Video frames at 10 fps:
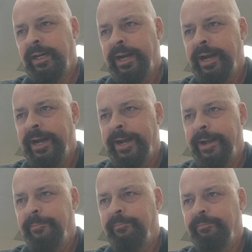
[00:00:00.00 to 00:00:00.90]

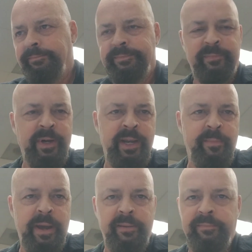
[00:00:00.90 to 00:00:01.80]
Written
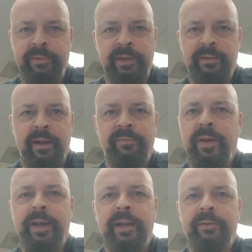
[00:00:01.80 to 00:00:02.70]
about, you know, a
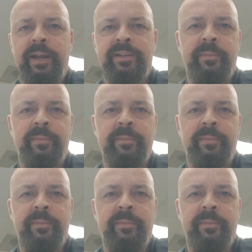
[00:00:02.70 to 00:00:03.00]
fucking crazy